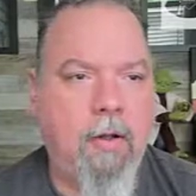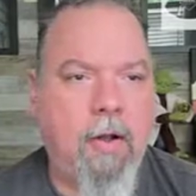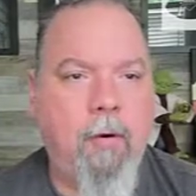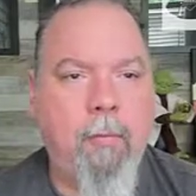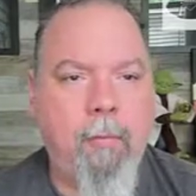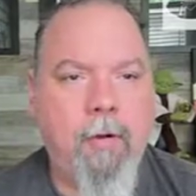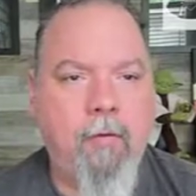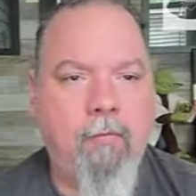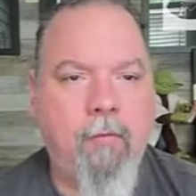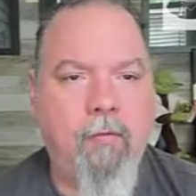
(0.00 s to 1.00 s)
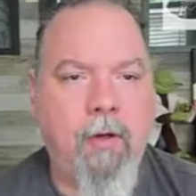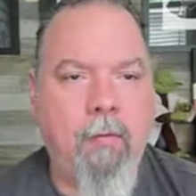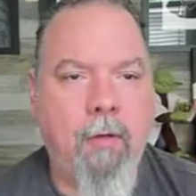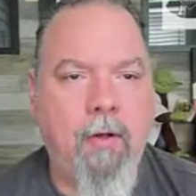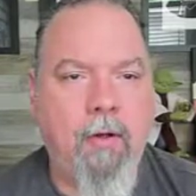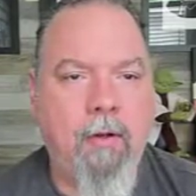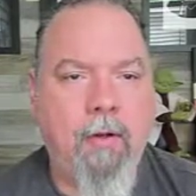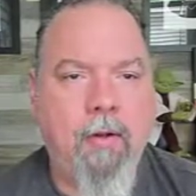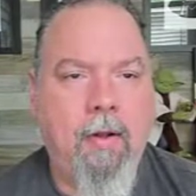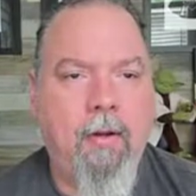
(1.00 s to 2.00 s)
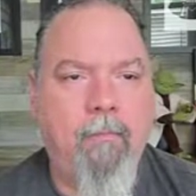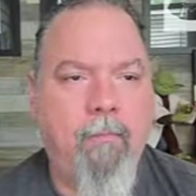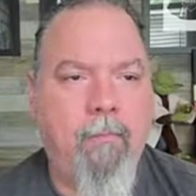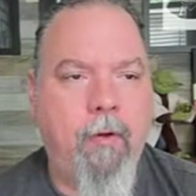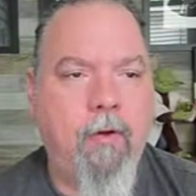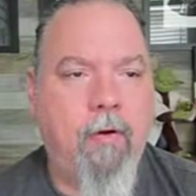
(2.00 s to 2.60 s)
I hope I'm not confusing anybody. You could